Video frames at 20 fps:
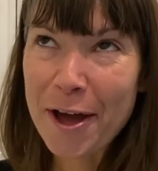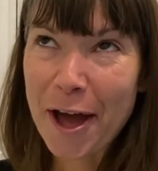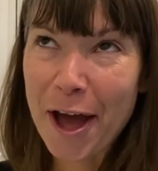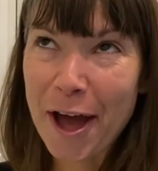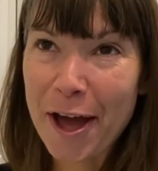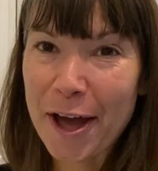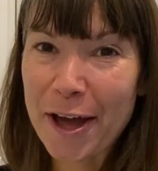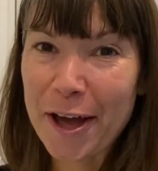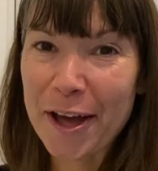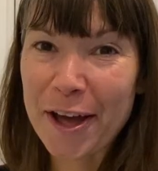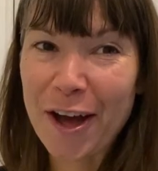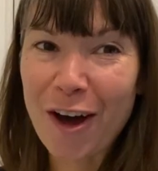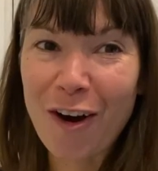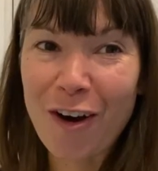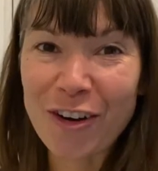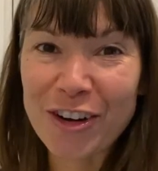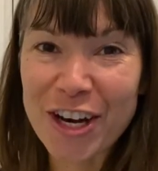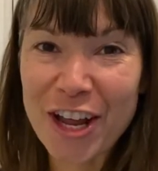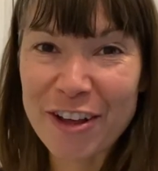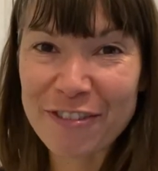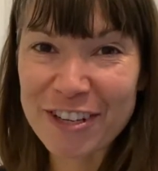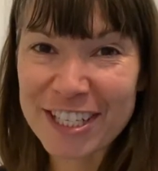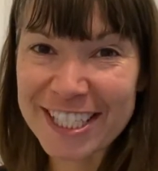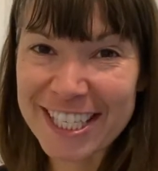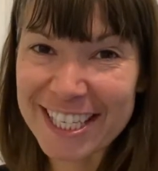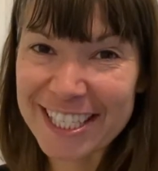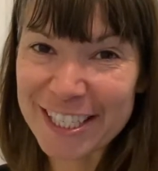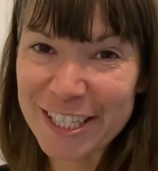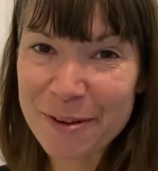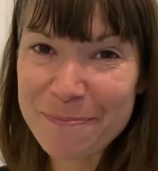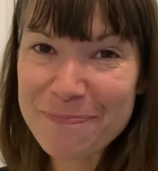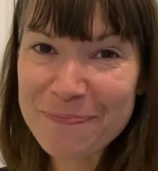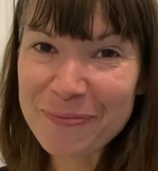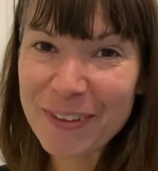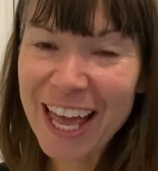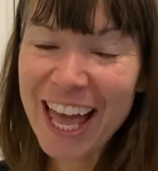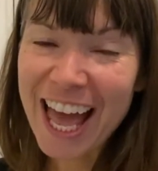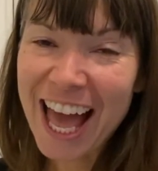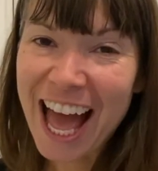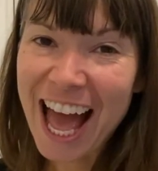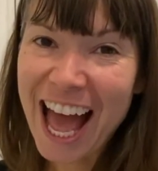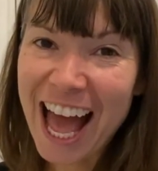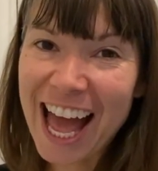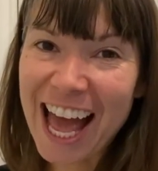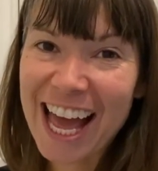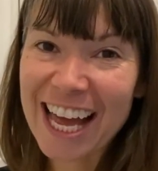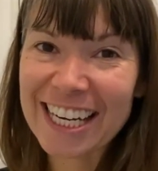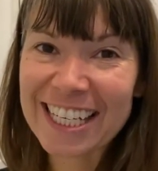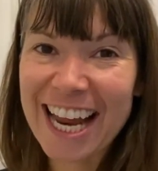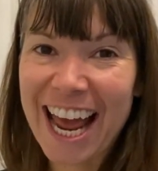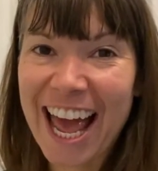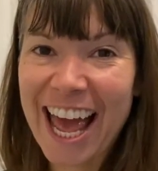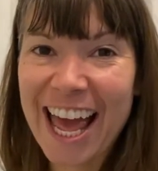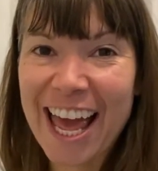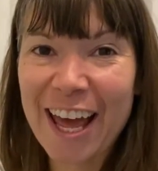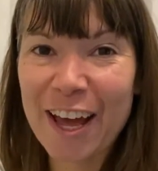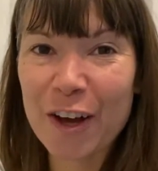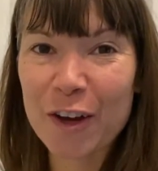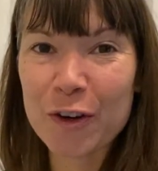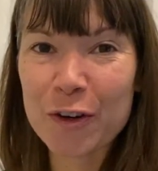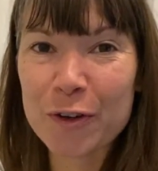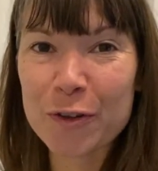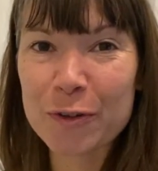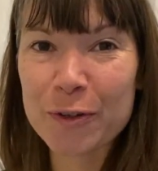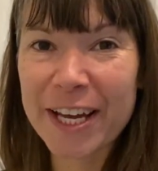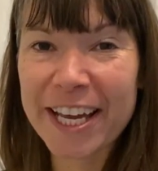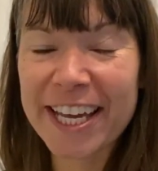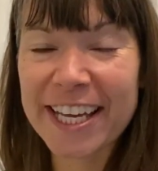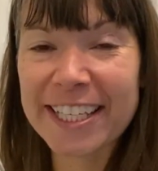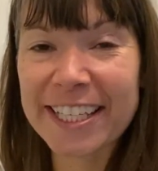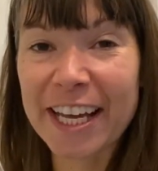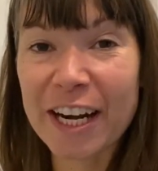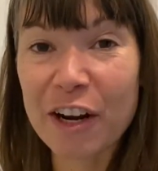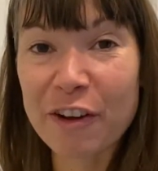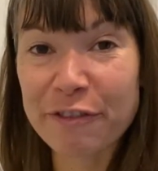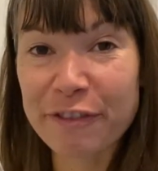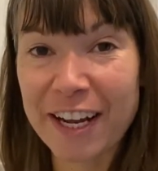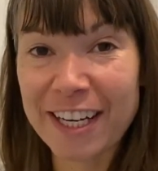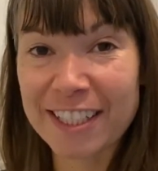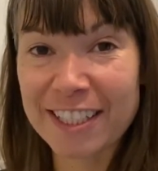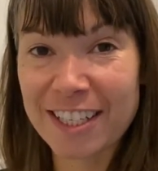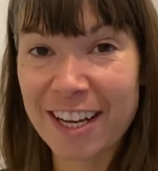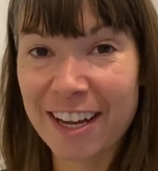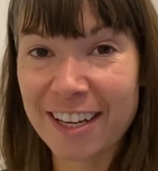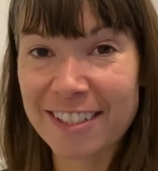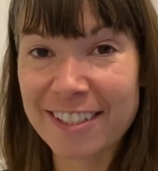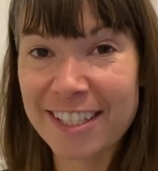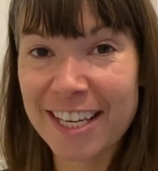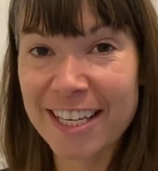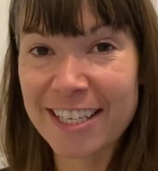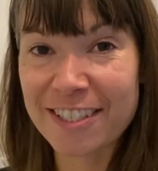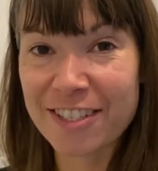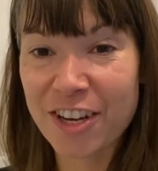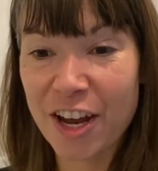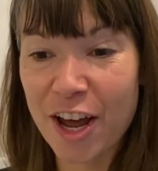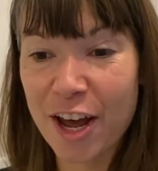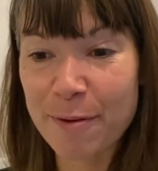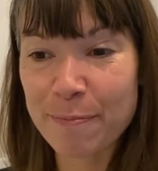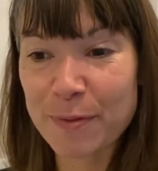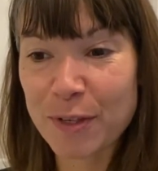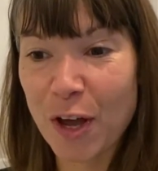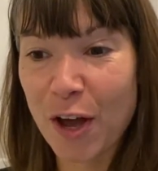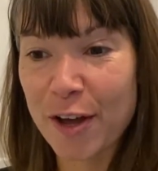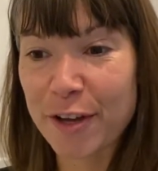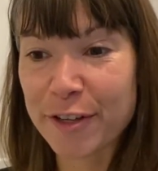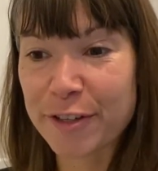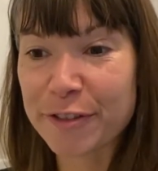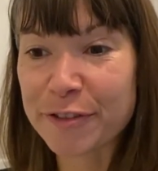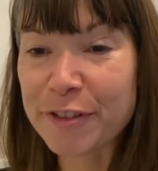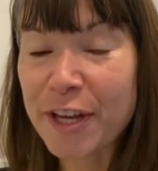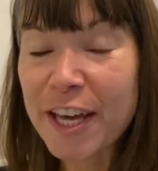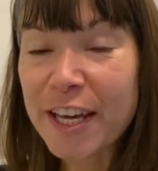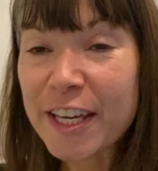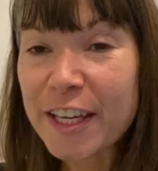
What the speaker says: our nervous system and how it can affect us in terms of